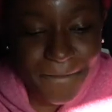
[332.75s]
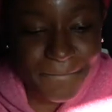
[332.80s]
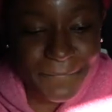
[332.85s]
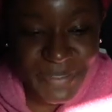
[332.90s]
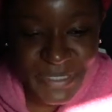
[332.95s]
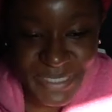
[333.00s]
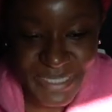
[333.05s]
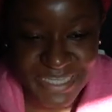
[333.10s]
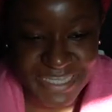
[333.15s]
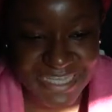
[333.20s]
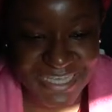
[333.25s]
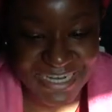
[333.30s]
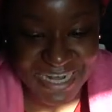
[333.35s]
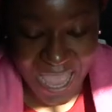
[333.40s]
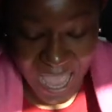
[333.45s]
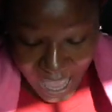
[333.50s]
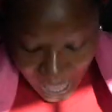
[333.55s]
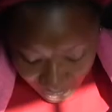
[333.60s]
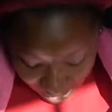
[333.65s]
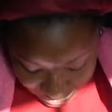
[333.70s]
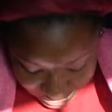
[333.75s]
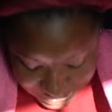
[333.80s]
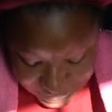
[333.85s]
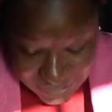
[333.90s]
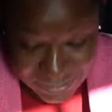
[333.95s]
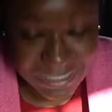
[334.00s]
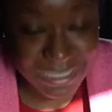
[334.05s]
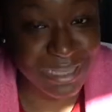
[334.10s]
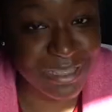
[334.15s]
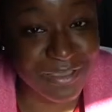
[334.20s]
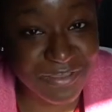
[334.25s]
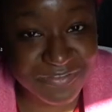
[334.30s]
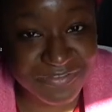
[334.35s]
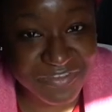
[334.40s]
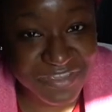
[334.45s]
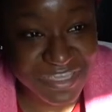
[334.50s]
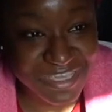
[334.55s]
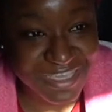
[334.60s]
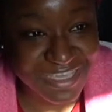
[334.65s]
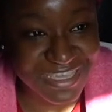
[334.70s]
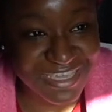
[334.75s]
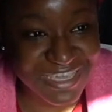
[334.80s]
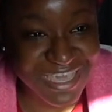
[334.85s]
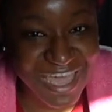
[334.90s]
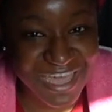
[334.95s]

But I just love it.